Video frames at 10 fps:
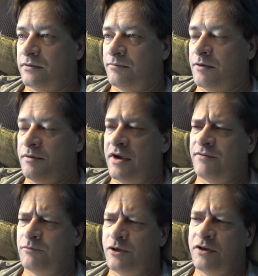maybe have
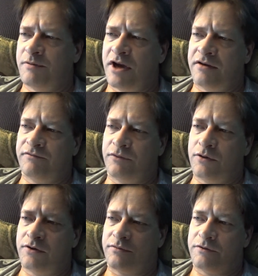them link back and
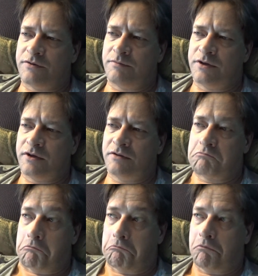forth with the book.
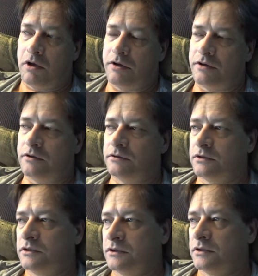I don't know.
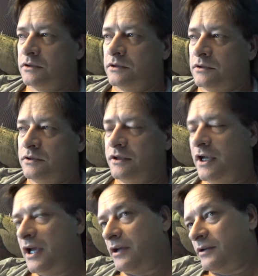
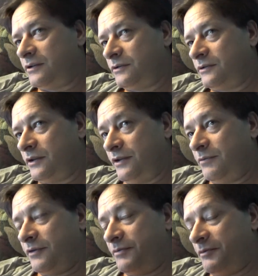Yeah, and
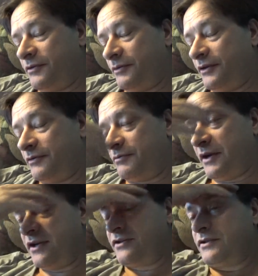between the
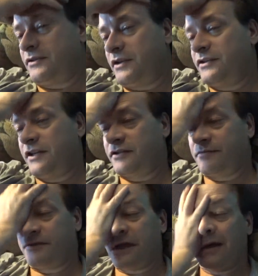page, that takes
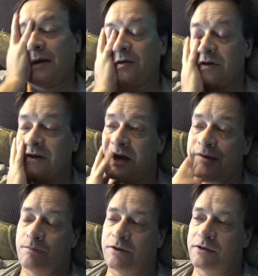some extra
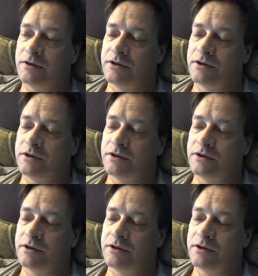time. But